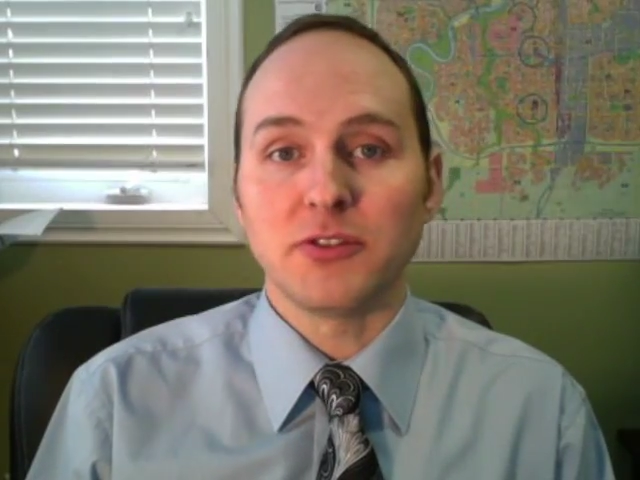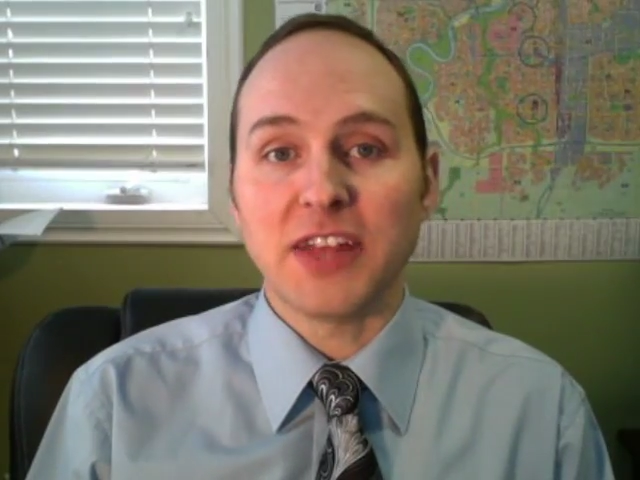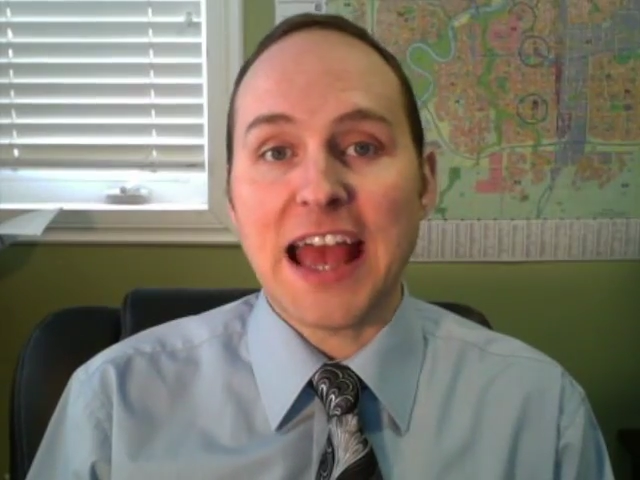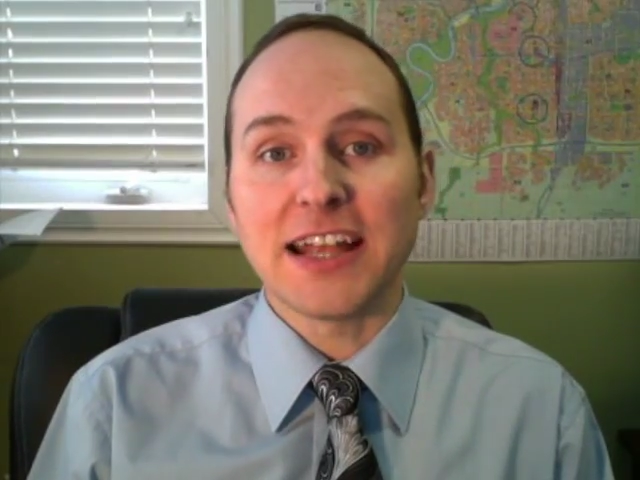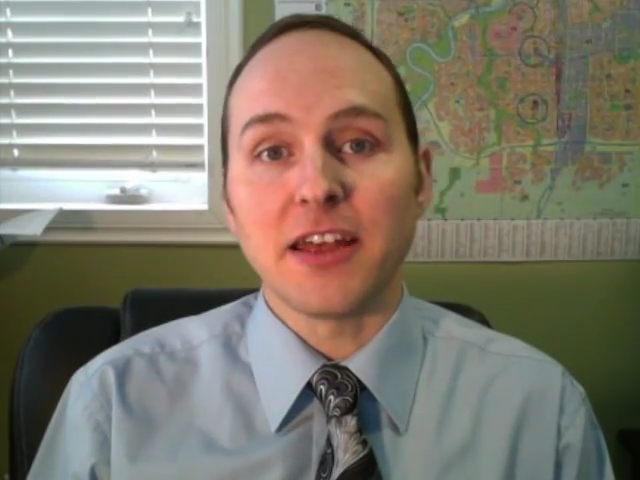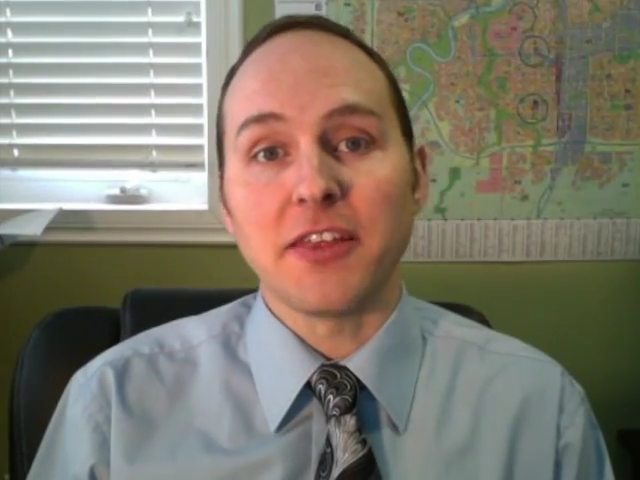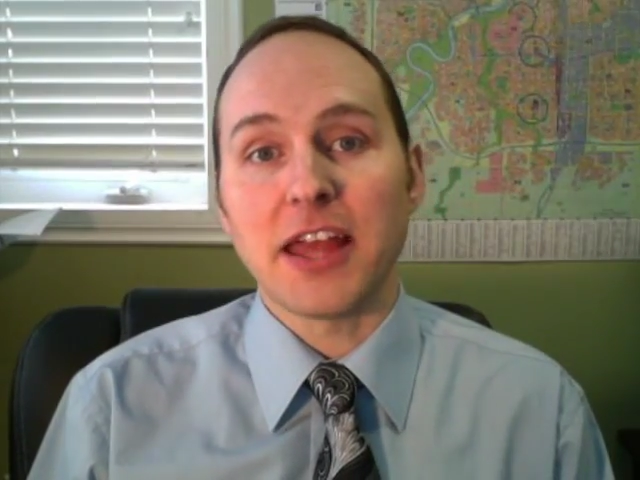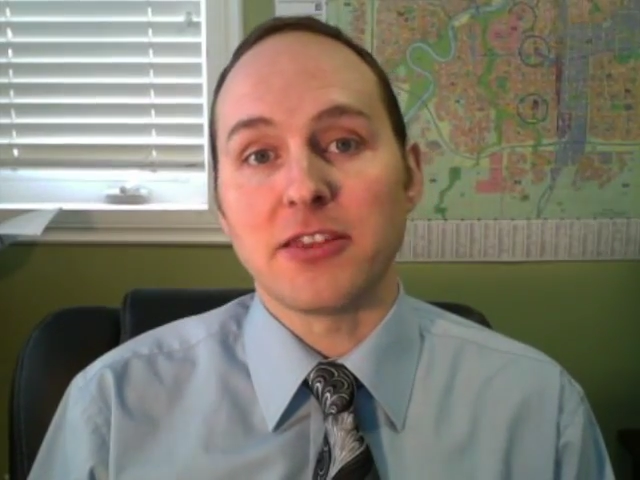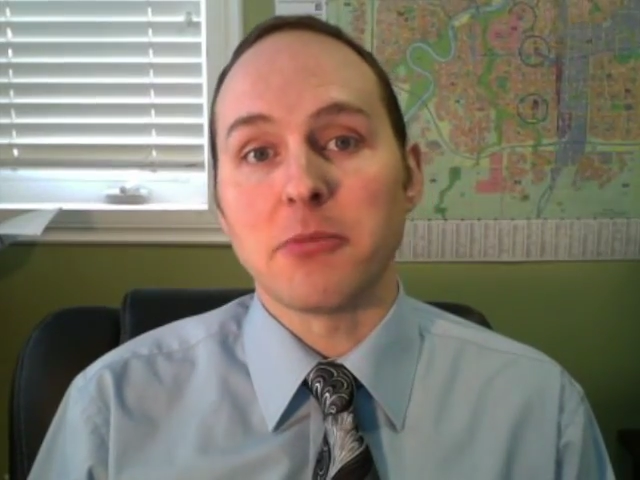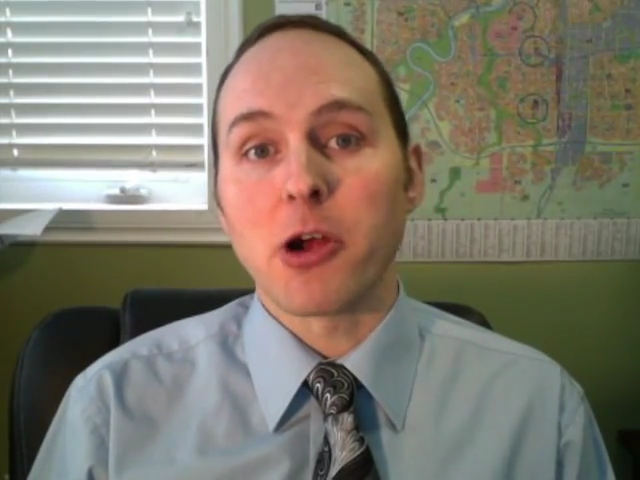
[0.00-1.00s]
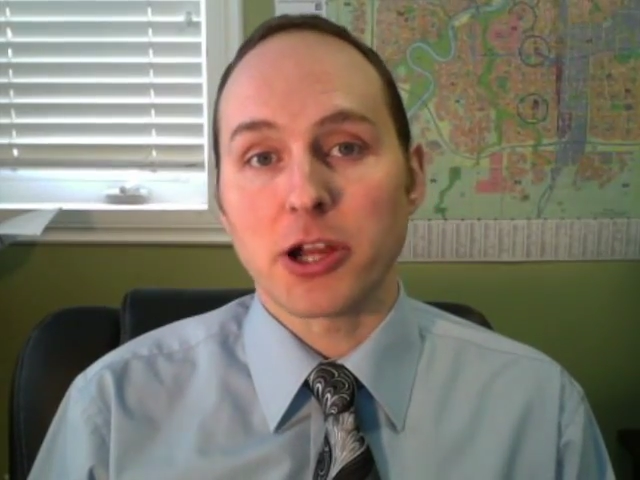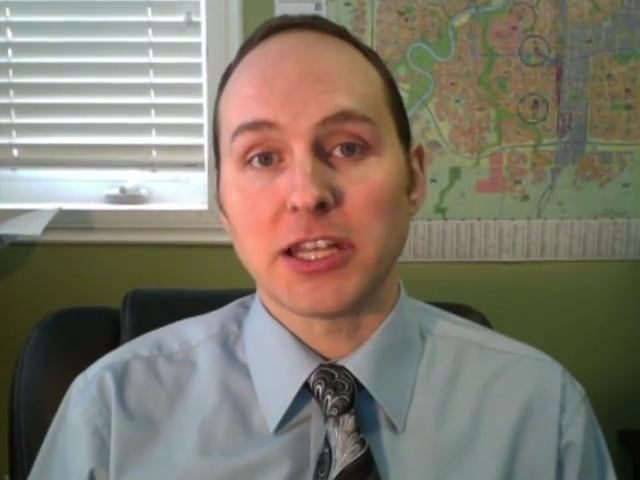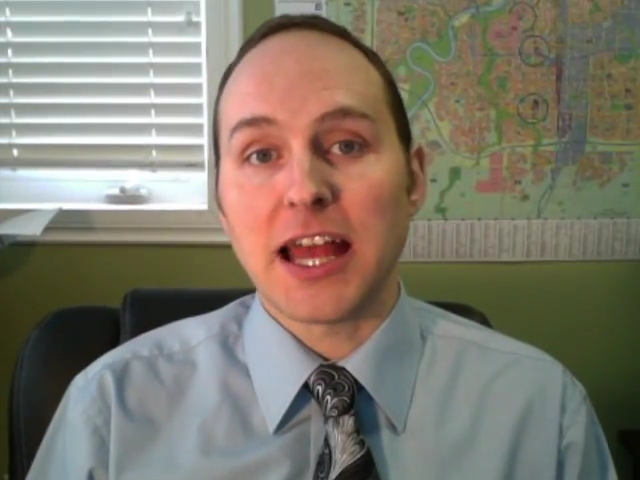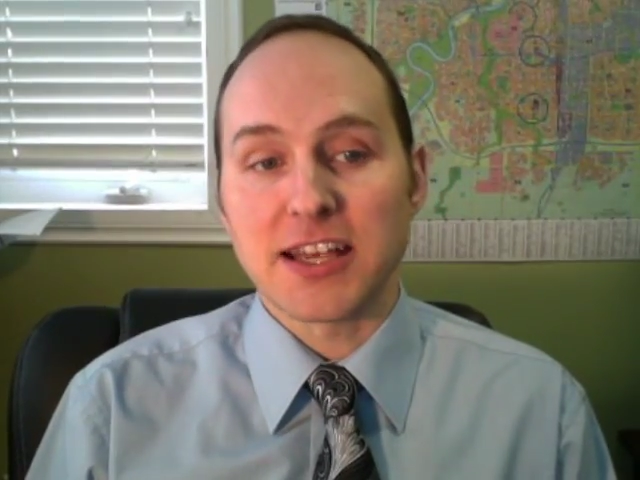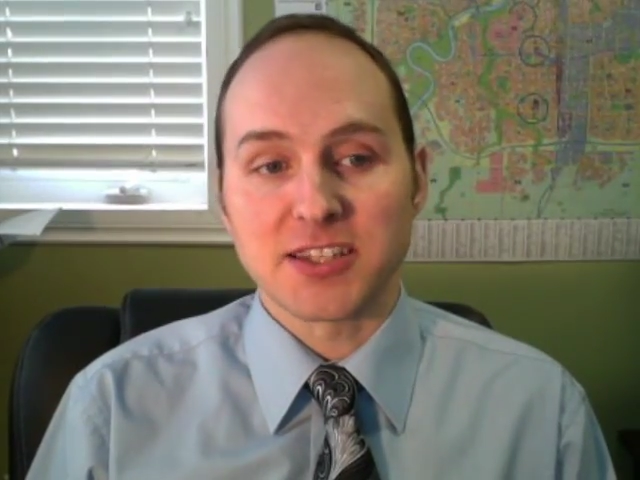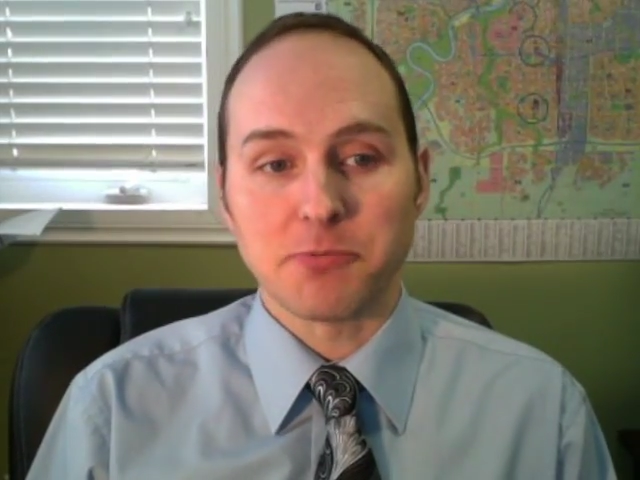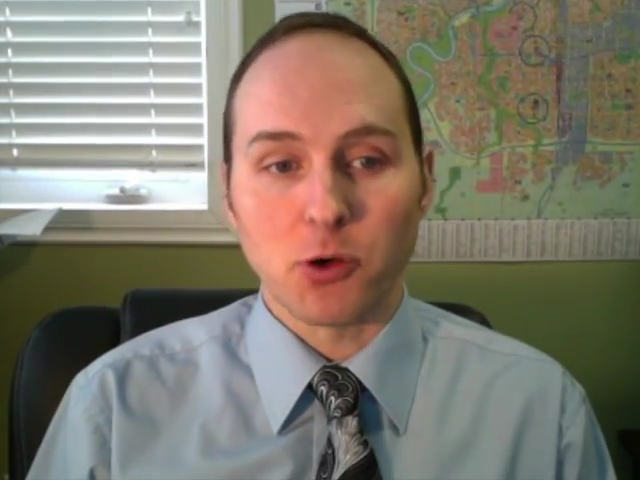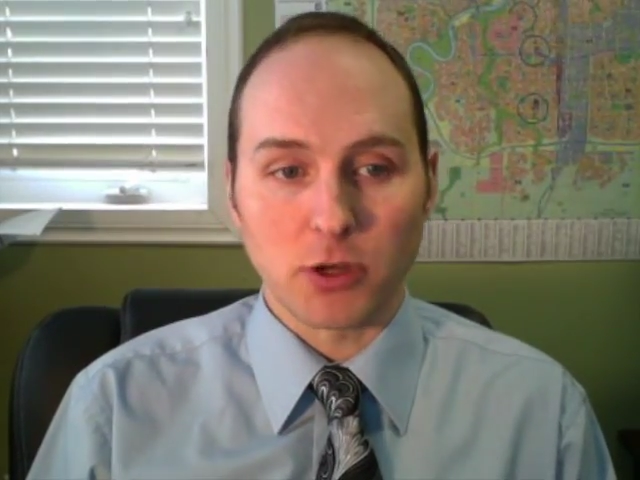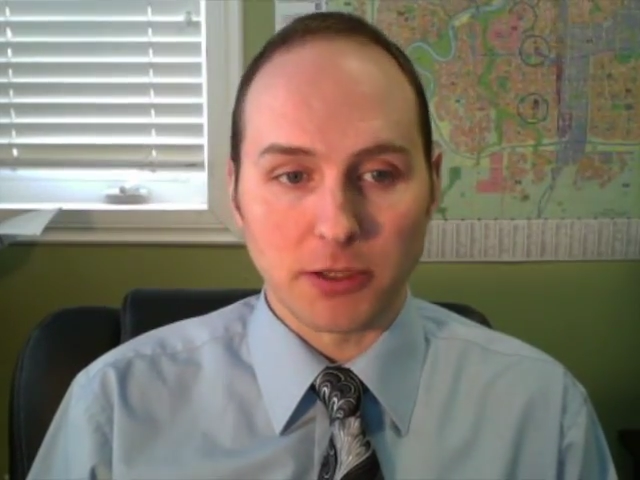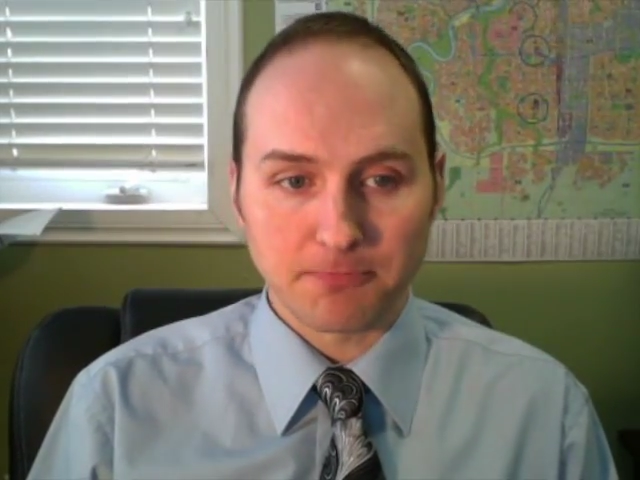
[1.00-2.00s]
data that the market has
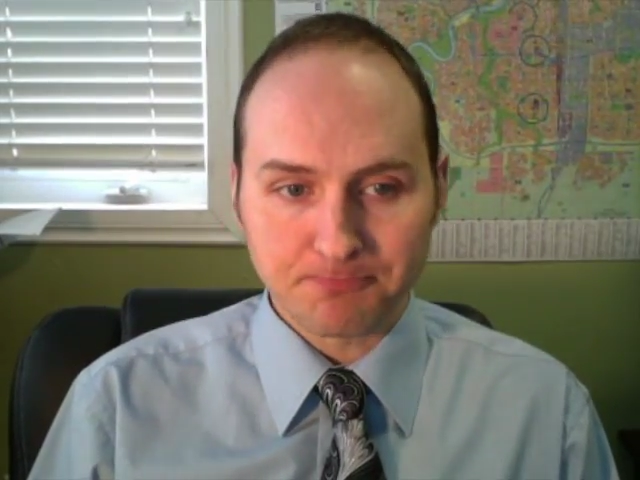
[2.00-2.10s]
spoken.